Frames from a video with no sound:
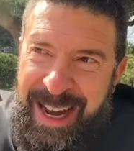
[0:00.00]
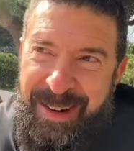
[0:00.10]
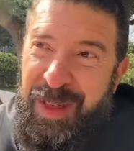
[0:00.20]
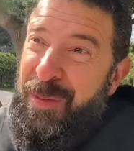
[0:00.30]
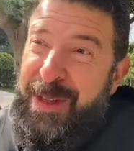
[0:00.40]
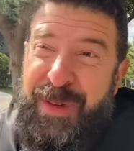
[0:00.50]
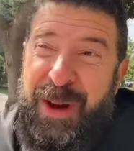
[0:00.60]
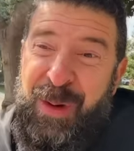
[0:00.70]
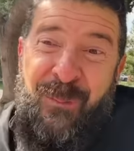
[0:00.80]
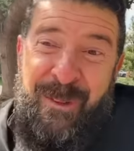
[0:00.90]
I don't know. There must be a
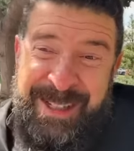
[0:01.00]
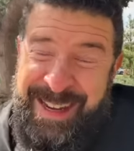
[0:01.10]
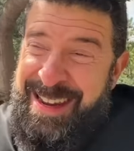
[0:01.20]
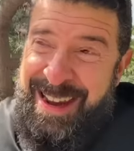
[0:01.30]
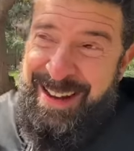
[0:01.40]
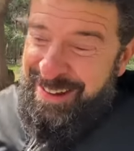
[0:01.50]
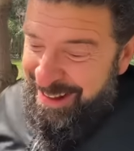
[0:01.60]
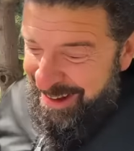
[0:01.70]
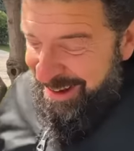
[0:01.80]
course at Yale.